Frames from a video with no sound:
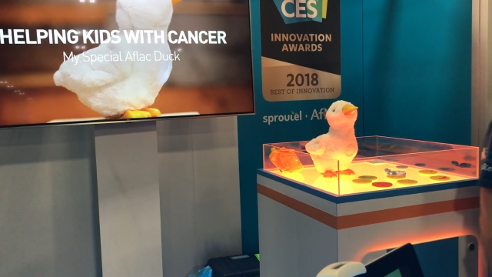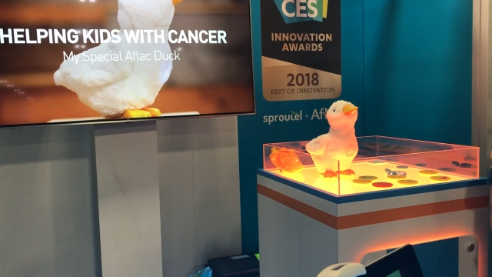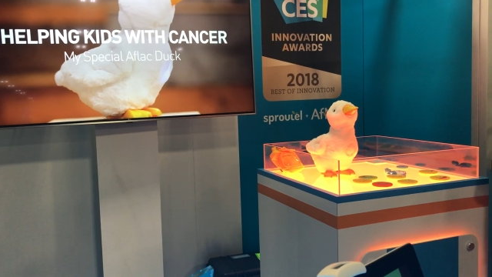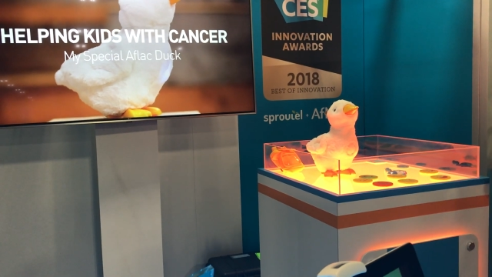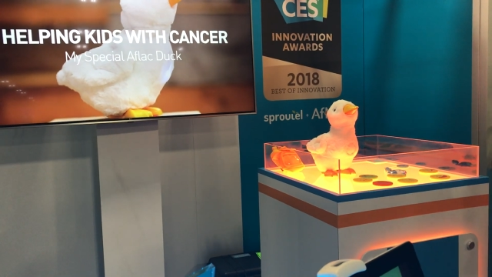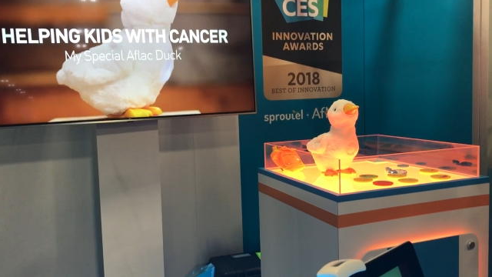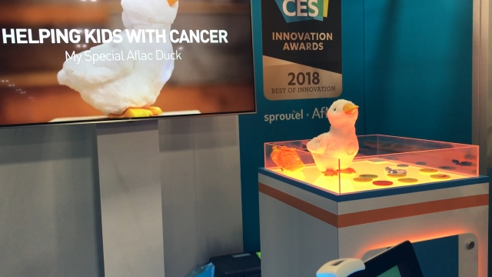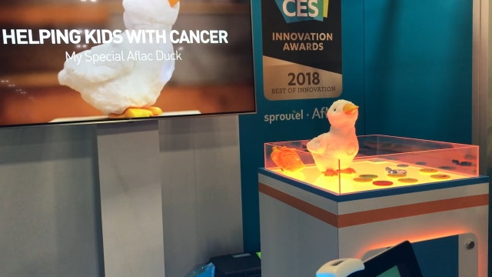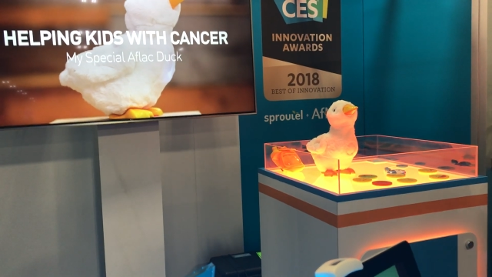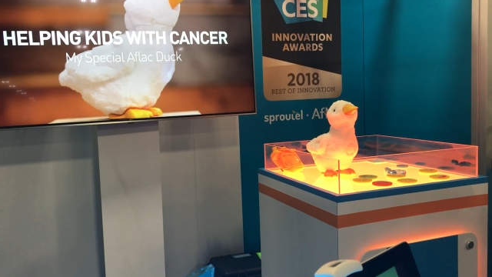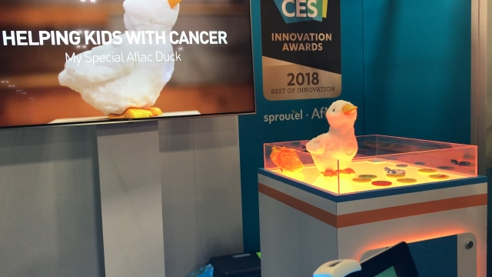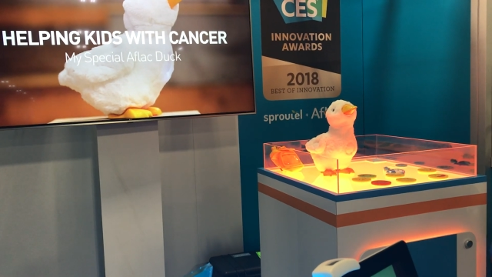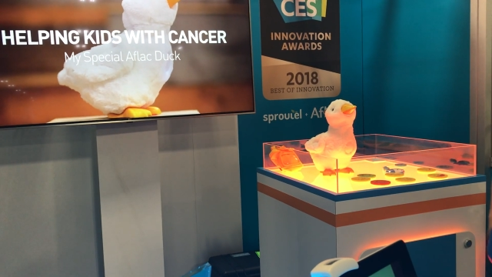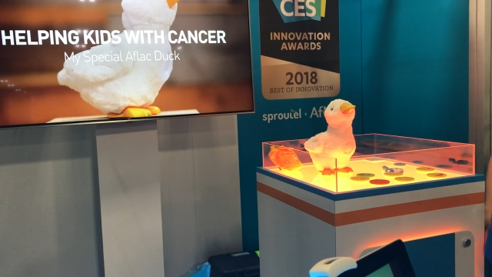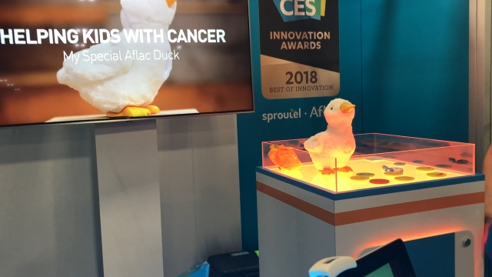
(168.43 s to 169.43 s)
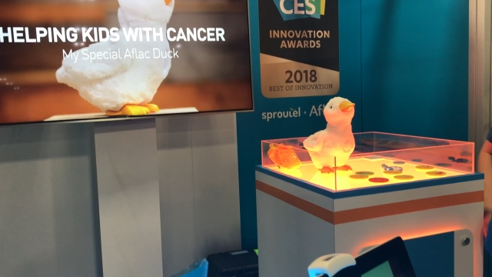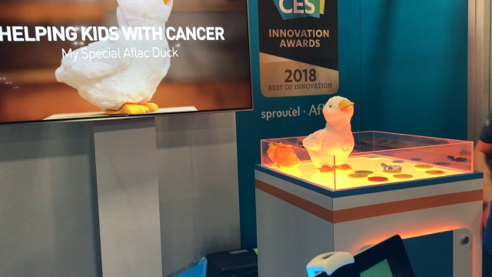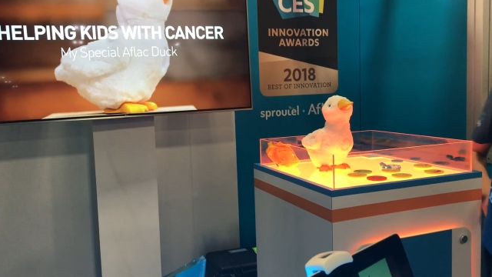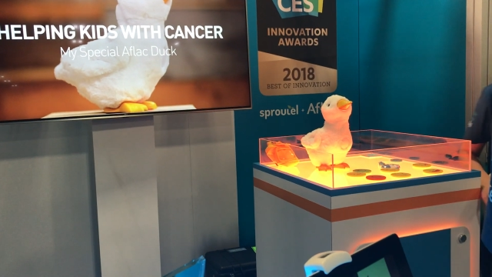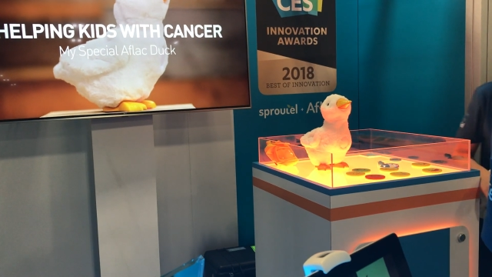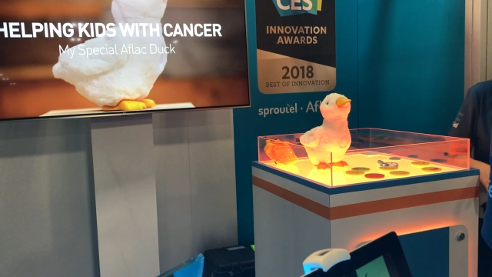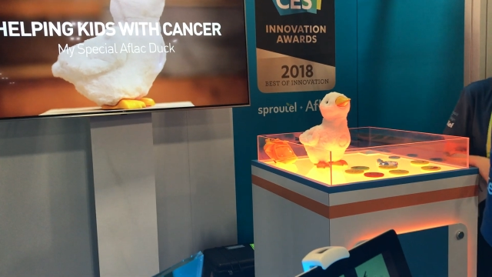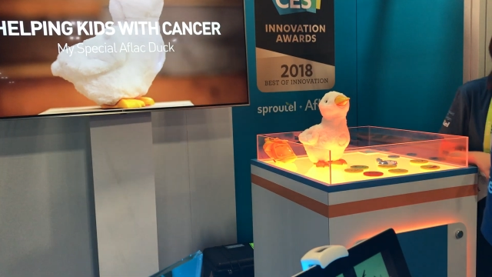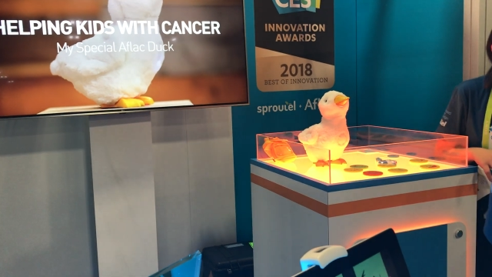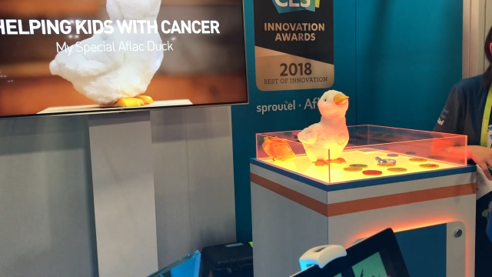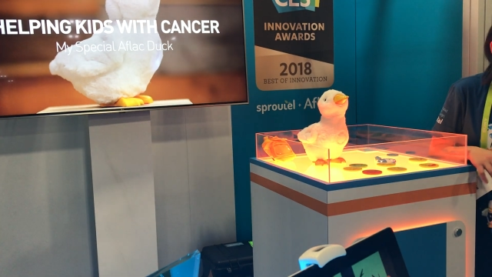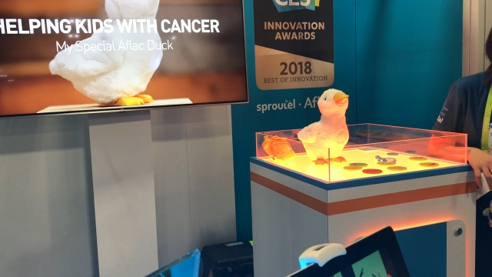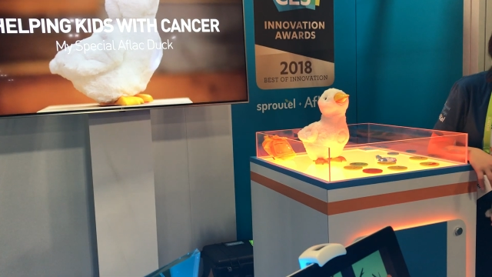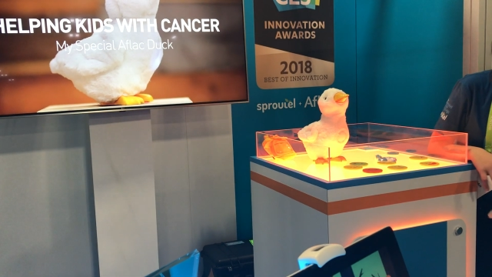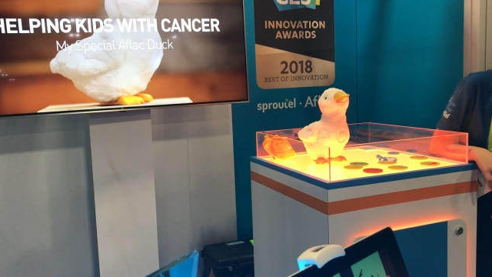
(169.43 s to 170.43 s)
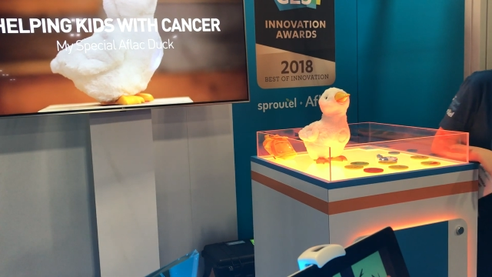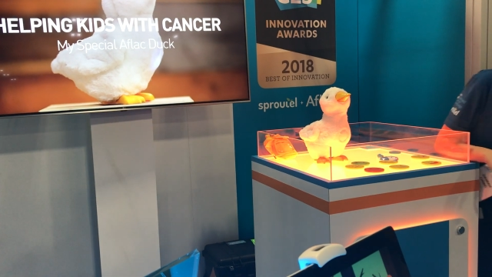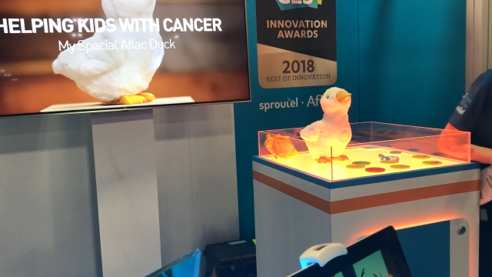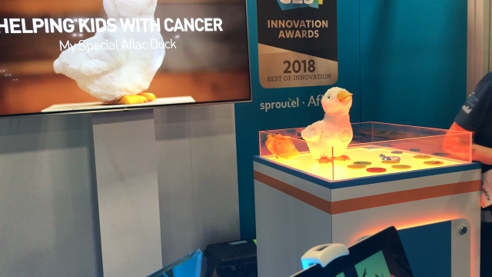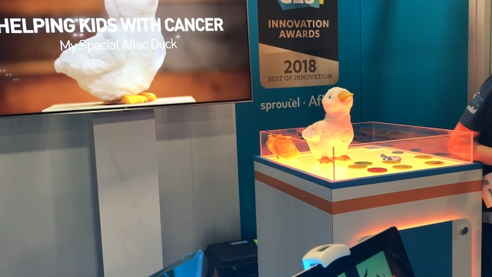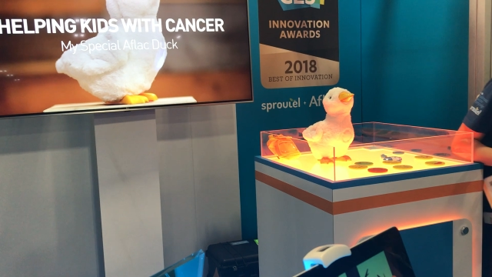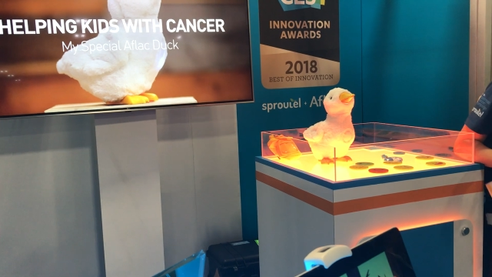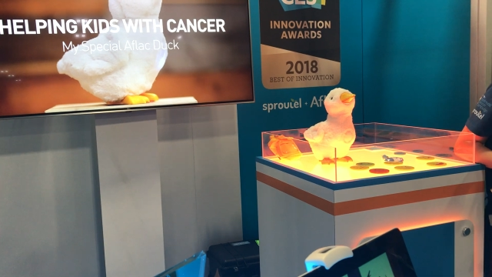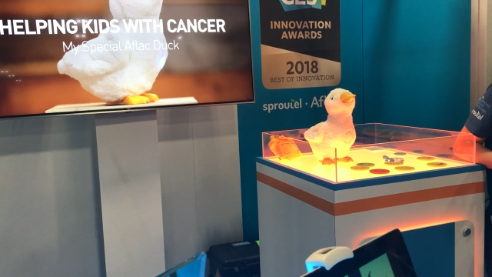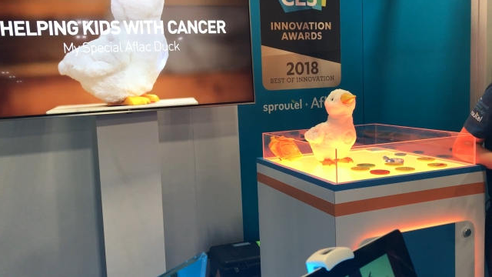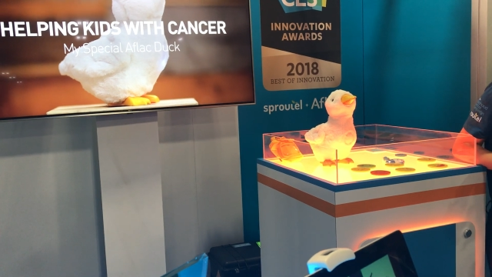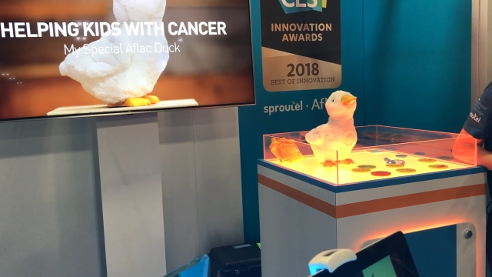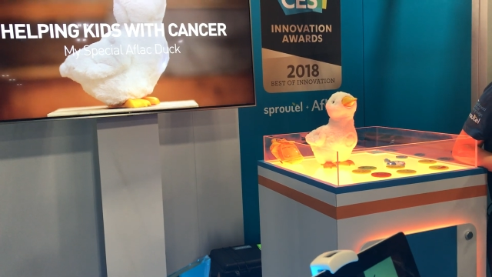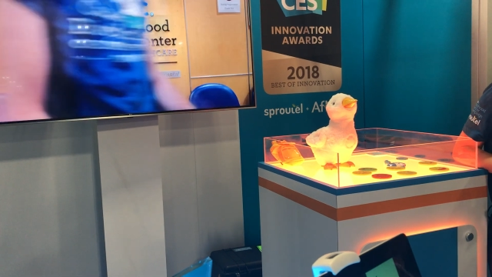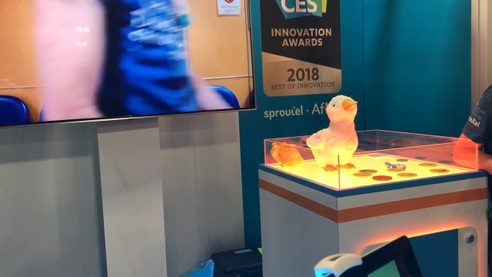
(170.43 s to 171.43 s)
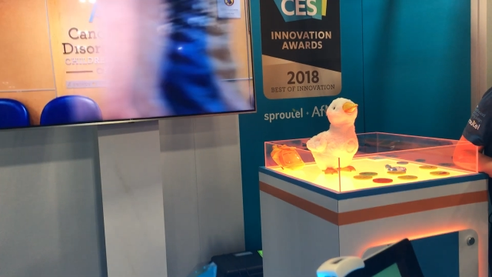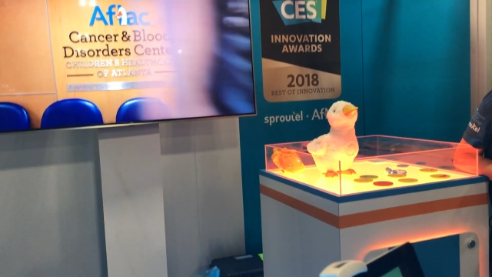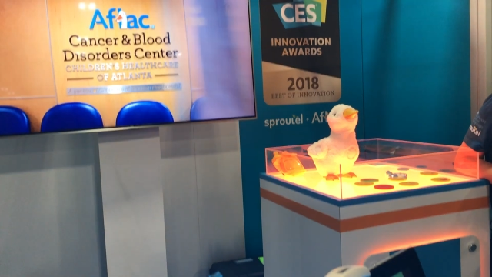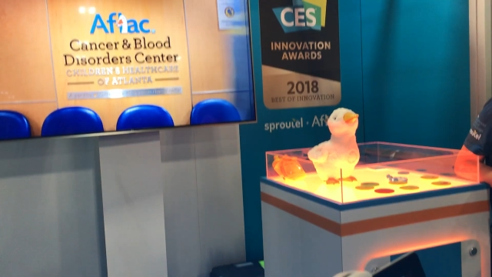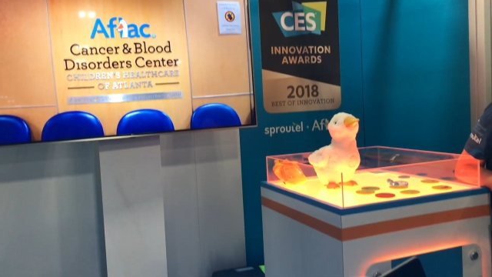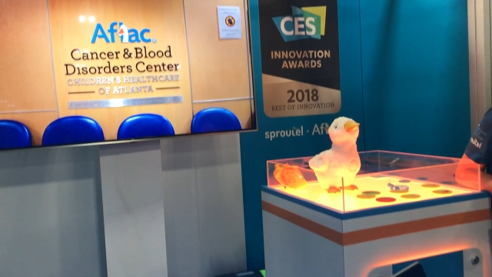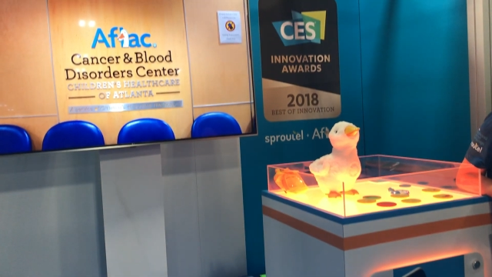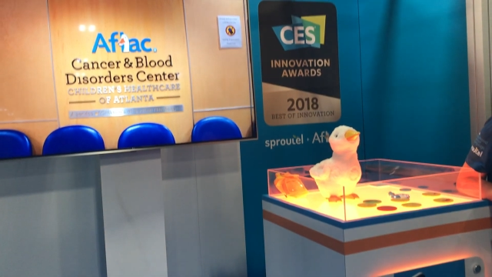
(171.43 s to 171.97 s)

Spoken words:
No face is visible, so there are no lips to read.